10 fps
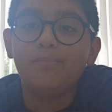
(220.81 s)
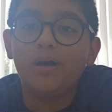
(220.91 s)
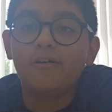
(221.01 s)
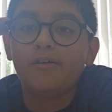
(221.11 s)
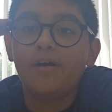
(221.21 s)

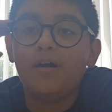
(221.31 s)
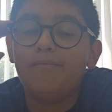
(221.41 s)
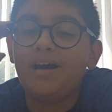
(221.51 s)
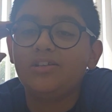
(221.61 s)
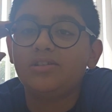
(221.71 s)
But
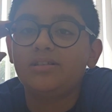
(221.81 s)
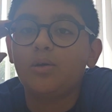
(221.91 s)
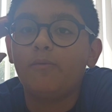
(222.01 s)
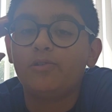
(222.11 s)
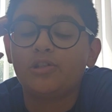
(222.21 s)
Man City,
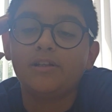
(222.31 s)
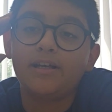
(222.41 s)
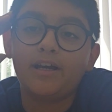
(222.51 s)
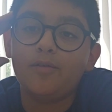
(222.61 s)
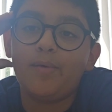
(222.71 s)
obviously,
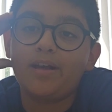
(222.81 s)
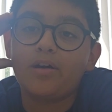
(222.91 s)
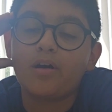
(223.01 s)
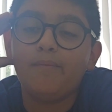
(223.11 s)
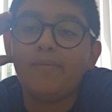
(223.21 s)
they're going to make a
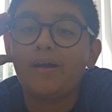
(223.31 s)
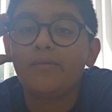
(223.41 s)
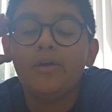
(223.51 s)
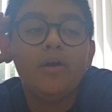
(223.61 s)
comeback.